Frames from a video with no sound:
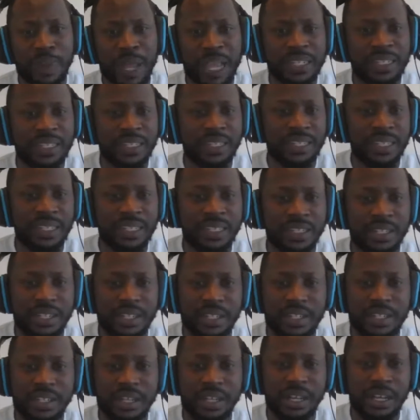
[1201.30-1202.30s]
basically
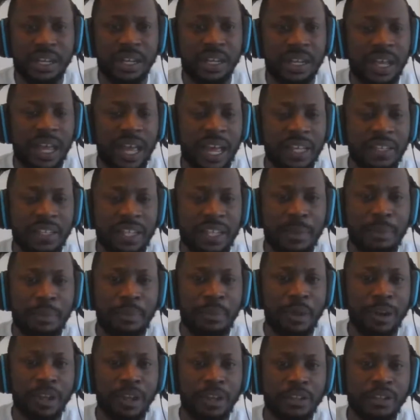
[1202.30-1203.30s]
just at that
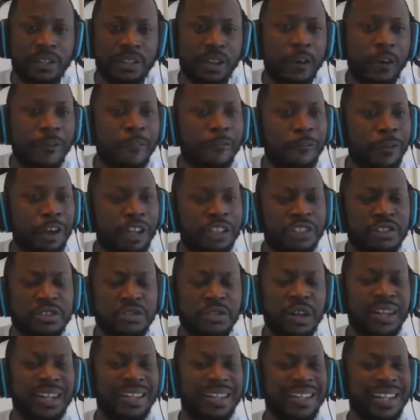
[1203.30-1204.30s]
point you're so
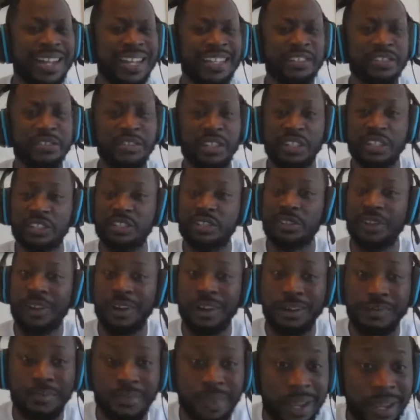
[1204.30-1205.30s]
frustrated that you just
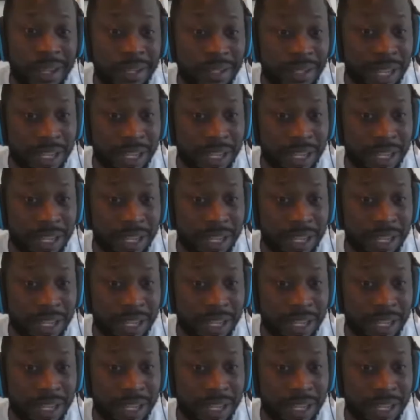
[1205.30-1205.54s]
starting mess.